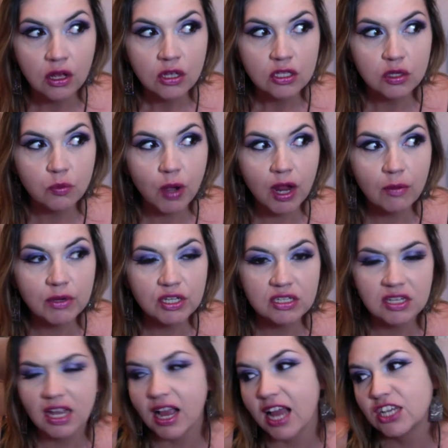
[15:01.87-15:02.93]
So why are we just
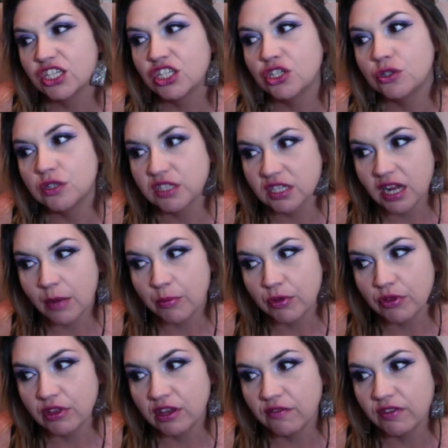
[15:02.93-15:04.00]
saying, I just choose to not
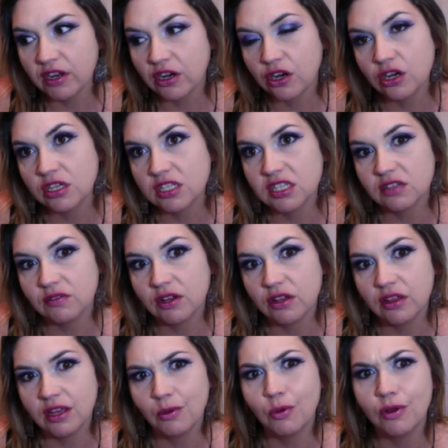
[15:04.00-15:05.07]
believe that a curse is a real
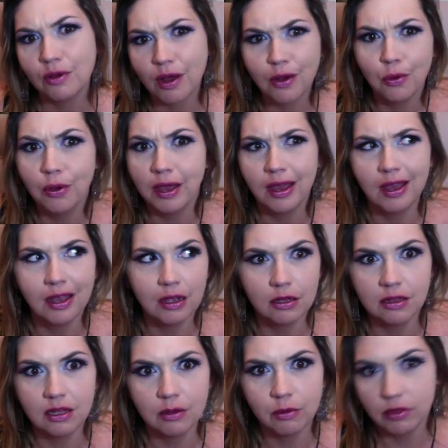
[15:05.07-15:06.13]
thing? Well, okay, good
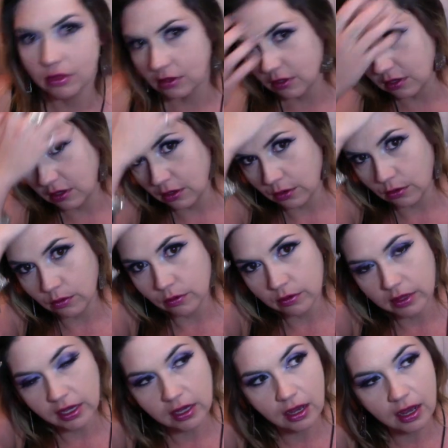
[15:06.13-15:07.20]
luck to you.
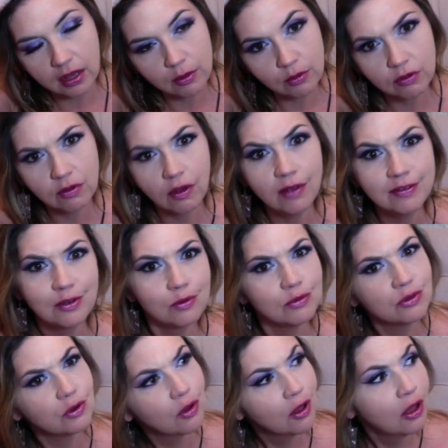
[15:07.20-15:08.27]
Like, also,
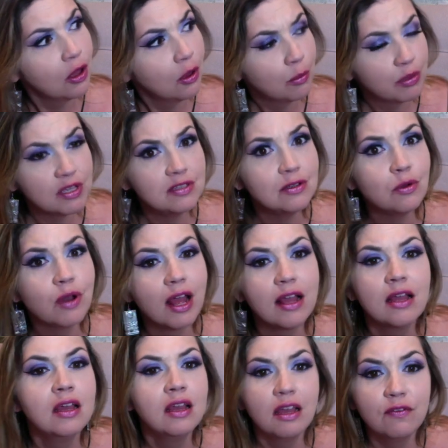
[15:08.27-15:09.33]
please don't,
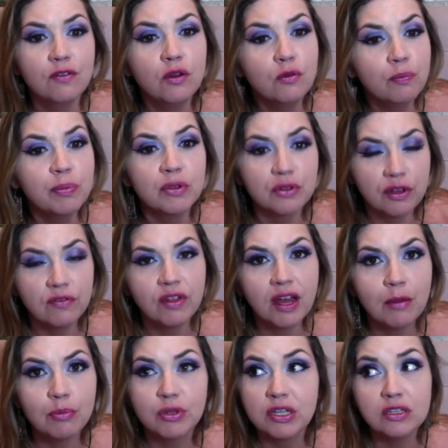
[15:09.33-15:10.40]
if you believe
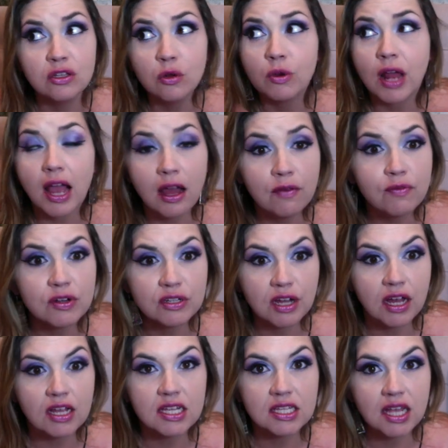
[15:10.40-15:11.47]
that, please don't
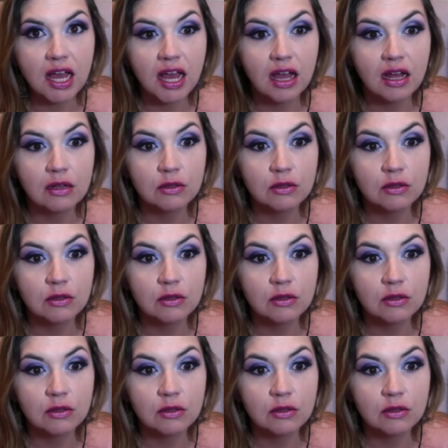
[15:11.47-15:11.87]
advertise that.